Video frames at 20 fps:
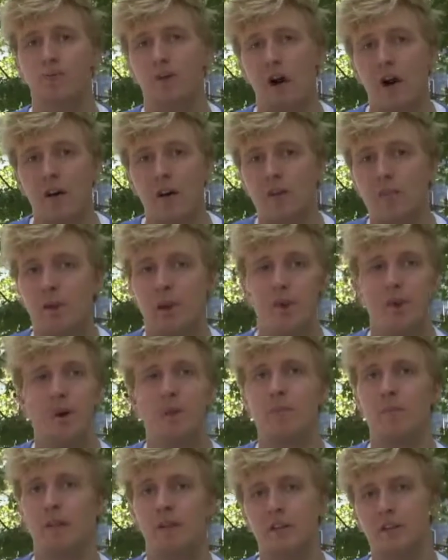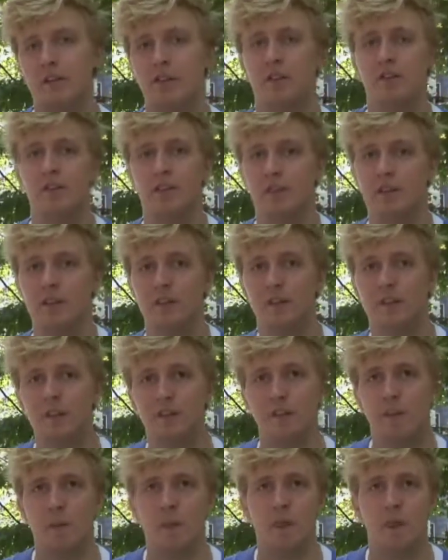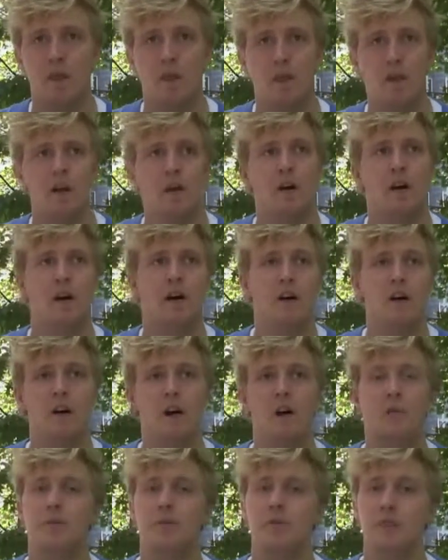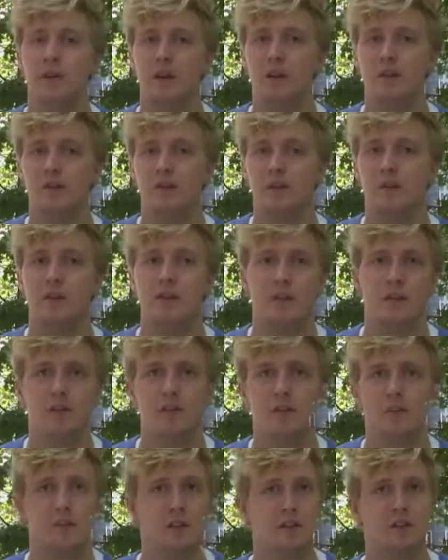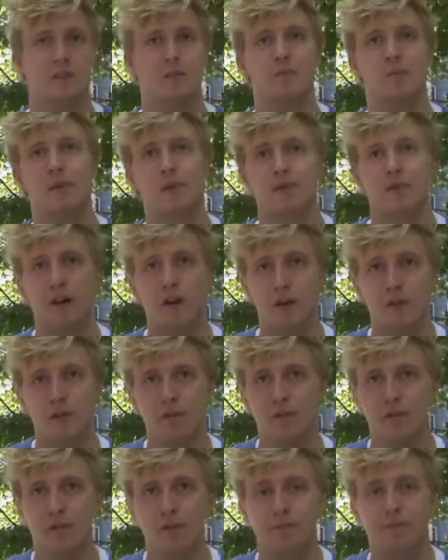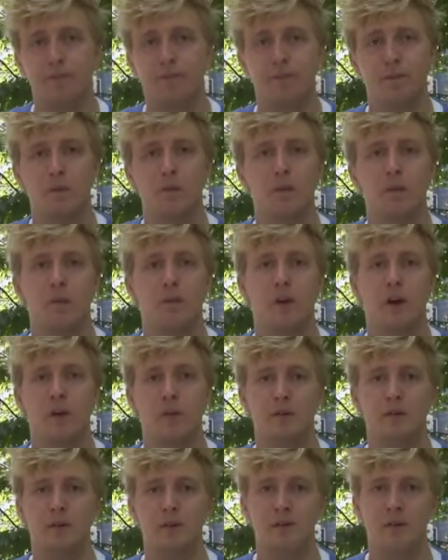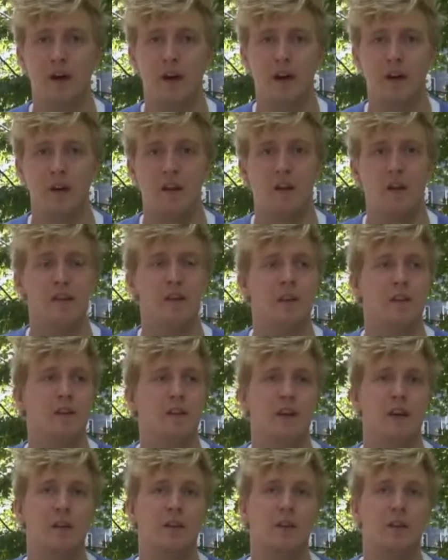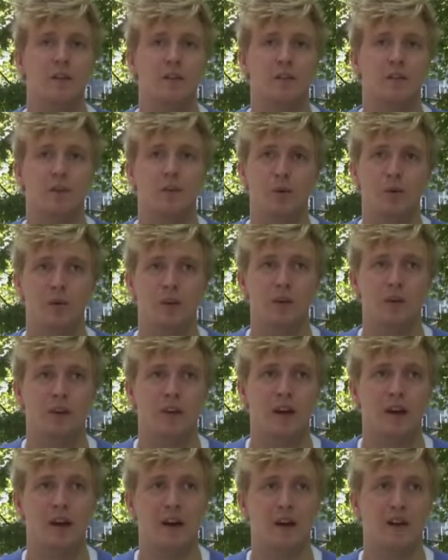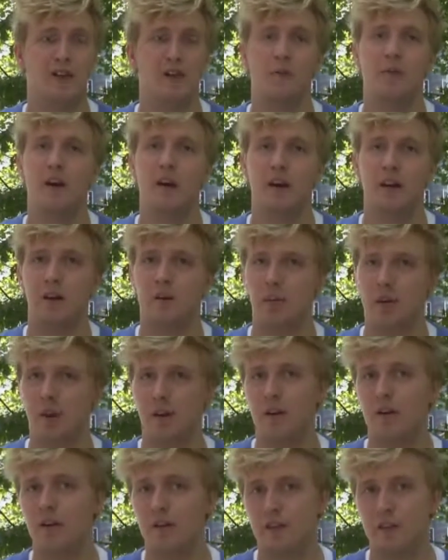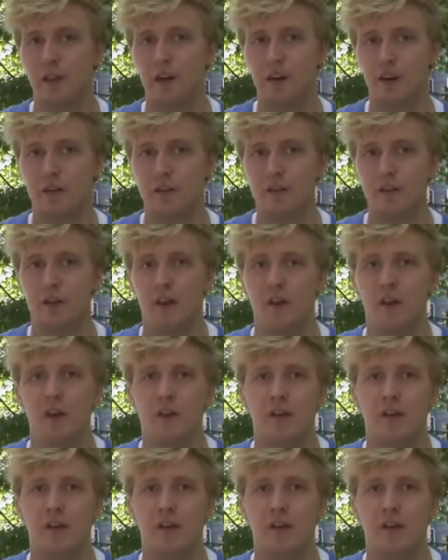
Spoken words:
empowered by web-based services, I believe researchers such as myself will be able to then take these tools and to take it upon ourselves